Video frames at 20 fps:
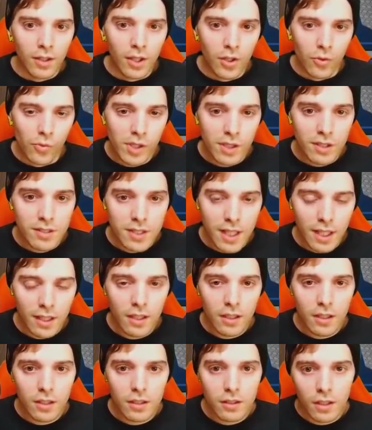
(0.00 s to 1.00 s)
We could
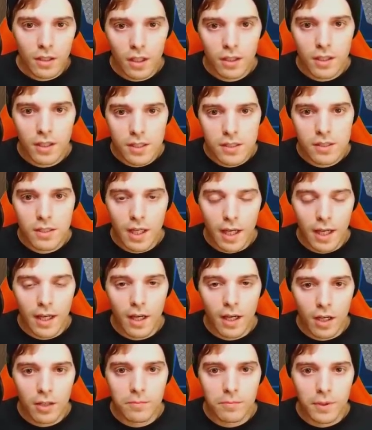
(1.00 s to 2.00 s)
technically knock this guy
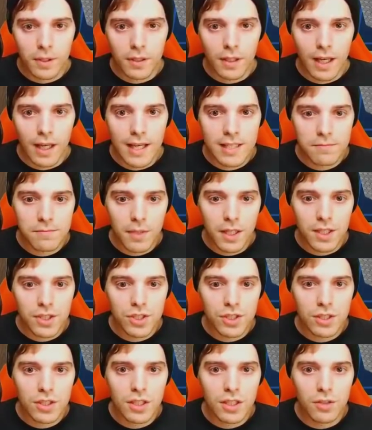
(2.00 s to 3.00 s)
out, but as
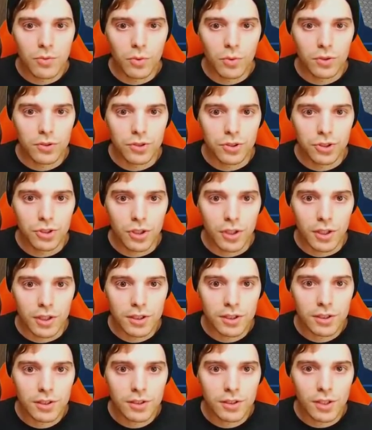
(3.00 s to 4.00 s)
mentioned, he will
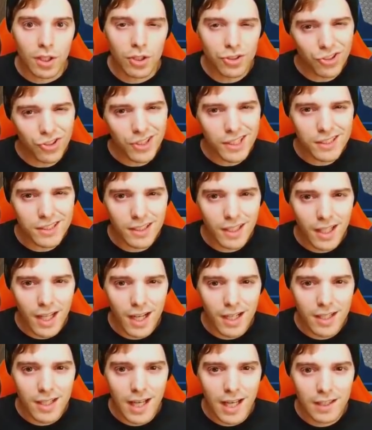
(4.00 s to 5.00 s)
just... Also, he needs to get
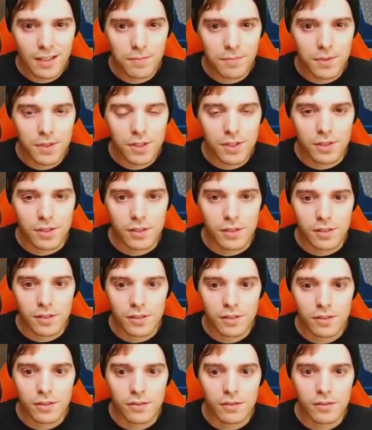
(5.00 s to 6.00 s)
out of the active position here,
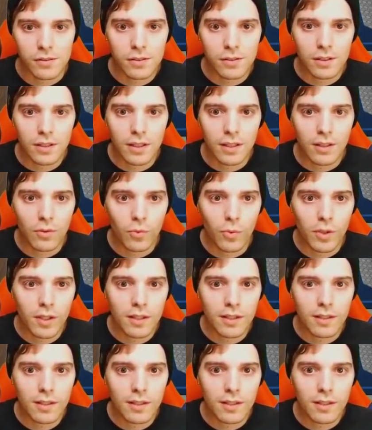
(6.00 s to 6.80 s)
so with